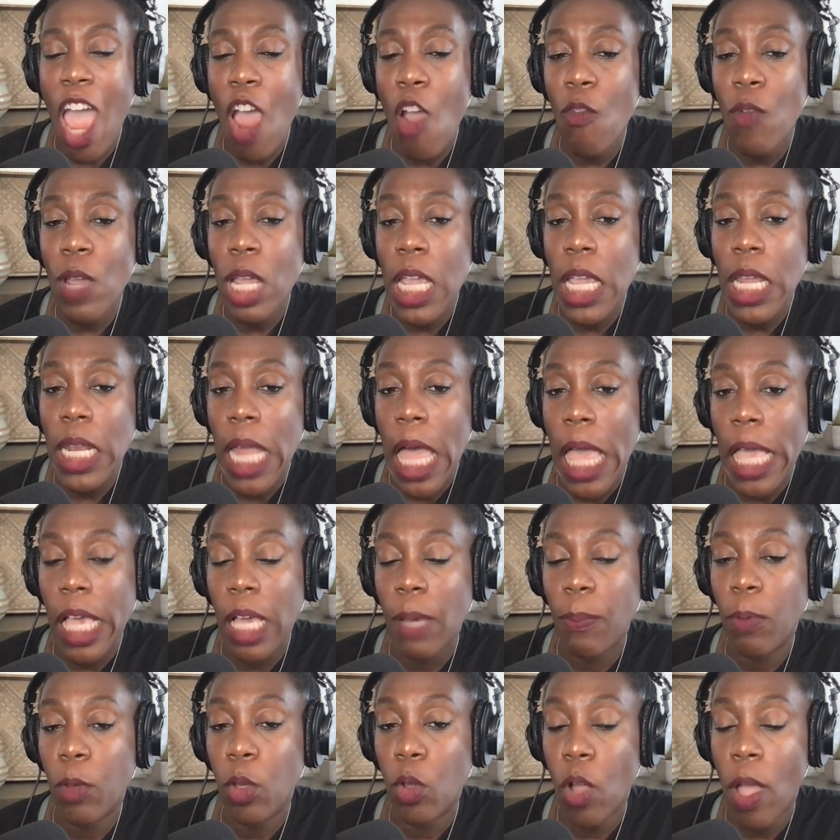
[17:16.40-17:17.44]
really like
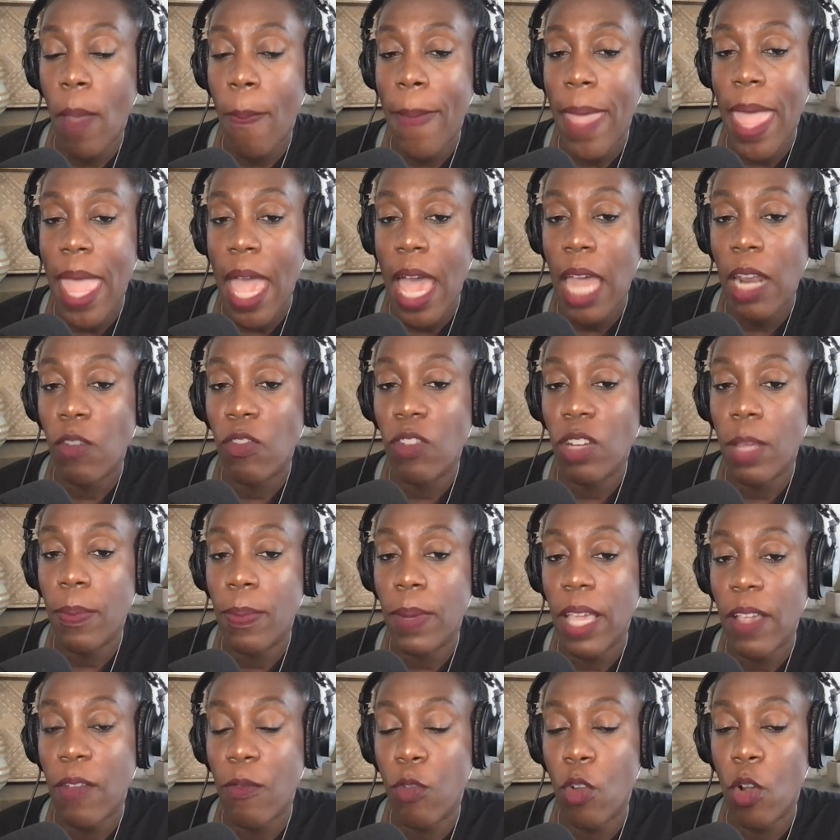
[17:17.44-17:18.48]
employment. I don't really
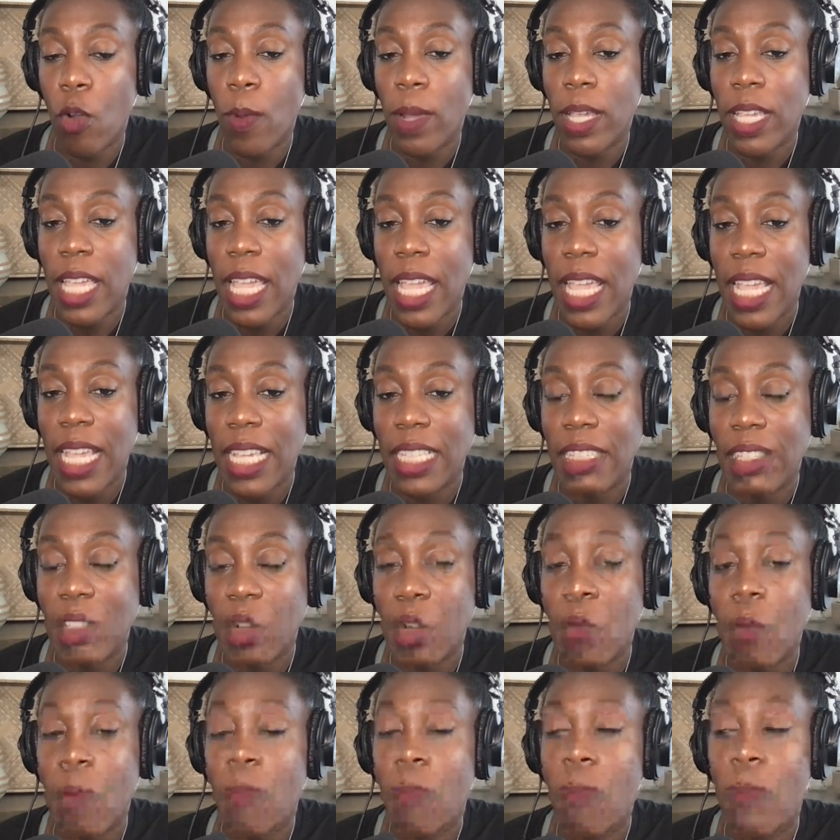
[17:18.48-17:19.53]
like 401ks
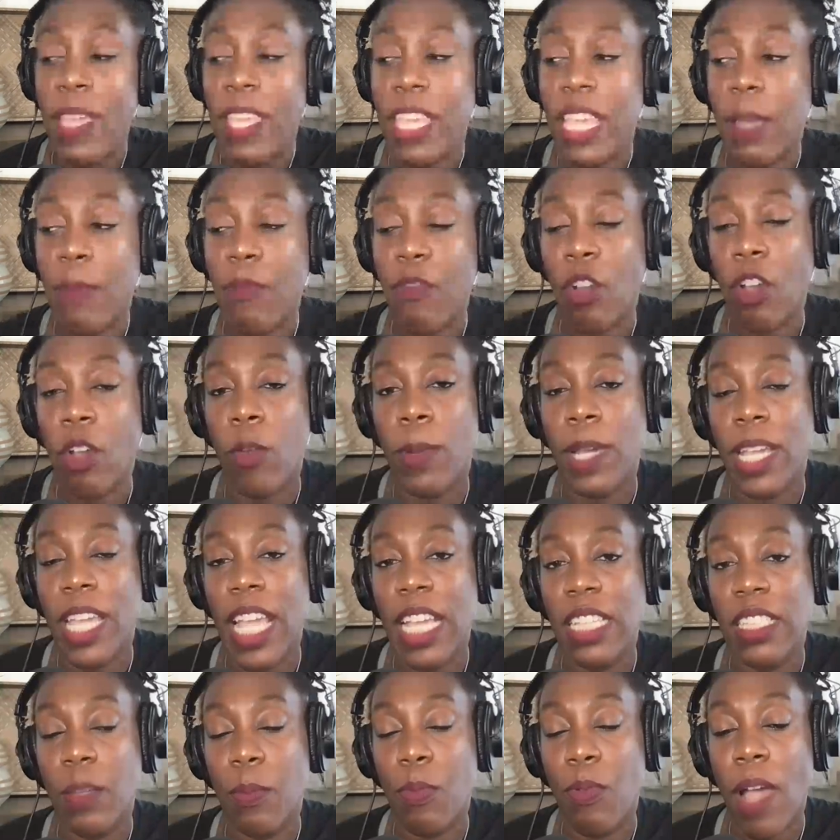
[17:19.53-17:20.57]
or making
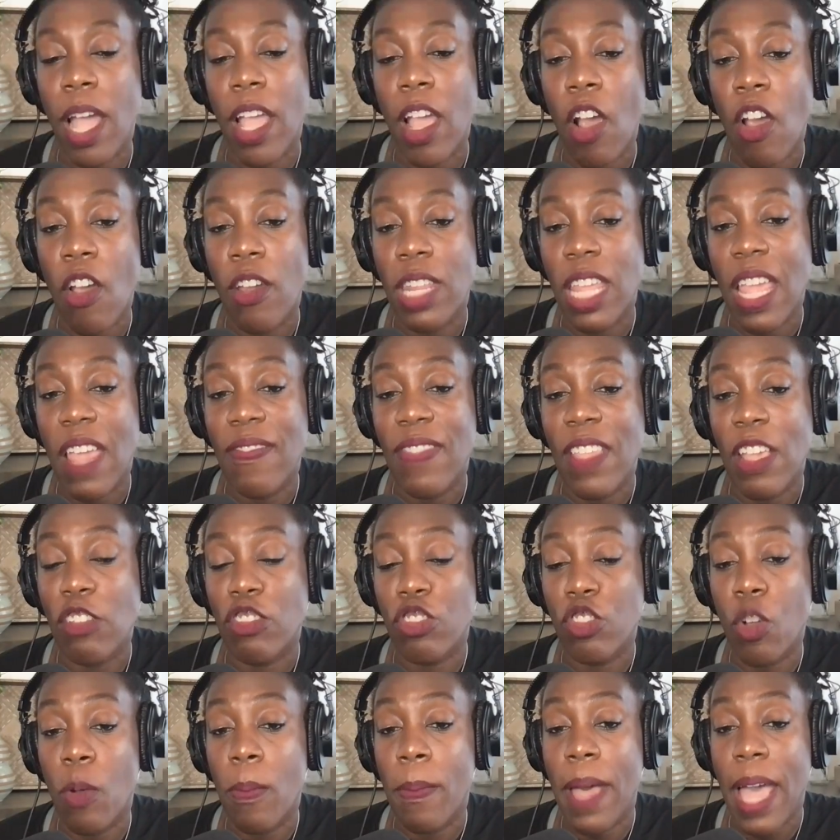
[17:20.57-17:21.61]
401ks a priority if there's
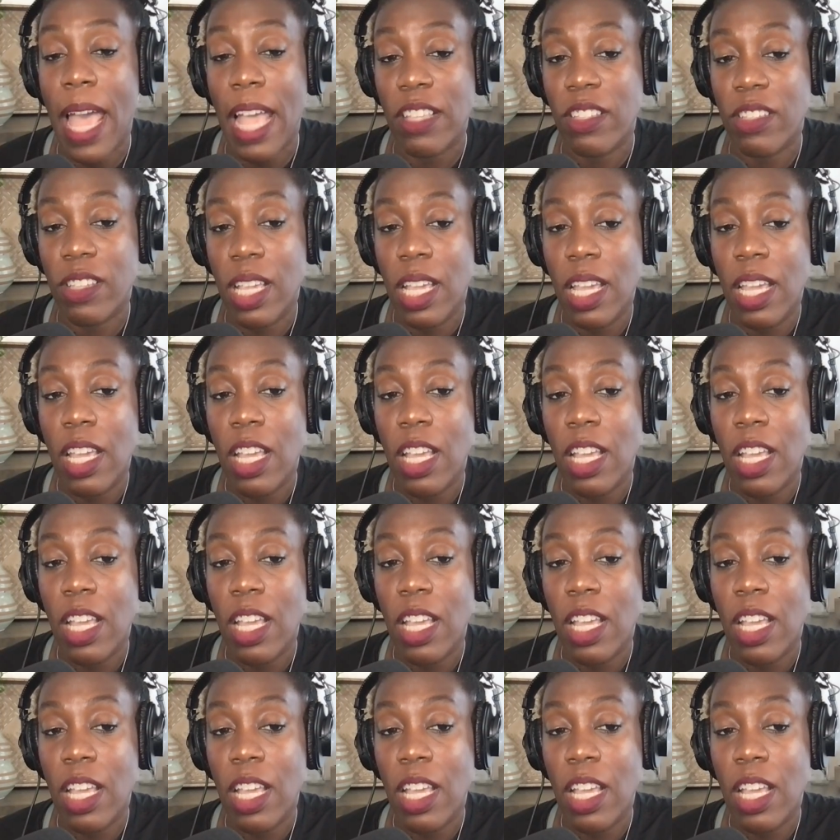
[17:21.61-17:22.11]
no match.